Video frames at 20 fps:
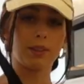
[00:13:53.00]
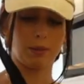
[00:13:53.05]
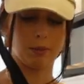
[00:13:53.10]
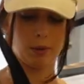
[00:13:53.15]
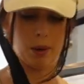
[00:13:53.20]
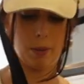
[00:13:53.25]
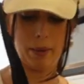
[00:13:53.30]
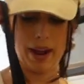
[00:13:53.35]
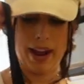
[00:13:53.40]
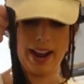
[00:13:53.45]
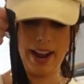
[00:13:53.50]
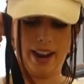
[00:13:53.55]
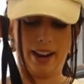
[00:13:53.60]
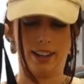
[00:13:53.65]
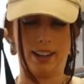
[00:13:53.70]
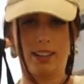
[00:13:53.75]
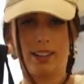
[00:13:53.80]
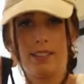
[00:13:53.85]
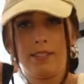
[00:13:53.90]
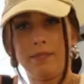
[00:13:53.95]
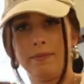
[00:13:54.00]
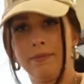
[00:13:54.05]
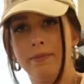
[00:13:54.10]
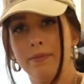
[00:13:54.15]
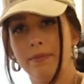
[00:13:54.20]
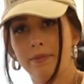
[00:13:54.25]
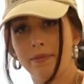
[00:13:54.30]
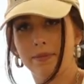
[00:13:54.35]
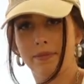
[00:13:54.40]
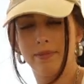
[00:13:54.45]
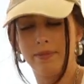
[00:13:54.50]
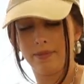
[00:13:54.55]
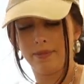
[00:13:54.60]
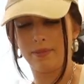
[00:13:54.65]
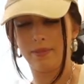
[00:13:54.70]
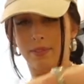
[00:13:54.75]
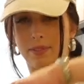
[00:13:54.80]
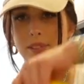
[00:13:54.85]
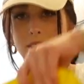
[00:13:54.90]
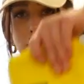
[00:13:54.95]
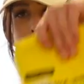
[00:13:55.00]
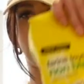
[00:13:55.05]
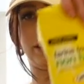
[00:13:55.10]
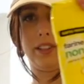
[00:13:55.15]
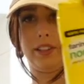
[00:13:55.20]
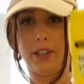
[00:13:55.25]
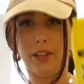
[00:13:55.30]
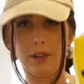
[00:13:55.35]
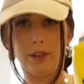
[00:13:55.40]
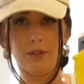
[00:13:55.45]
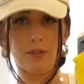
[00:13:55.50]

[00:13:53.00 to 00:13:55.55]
we're back with new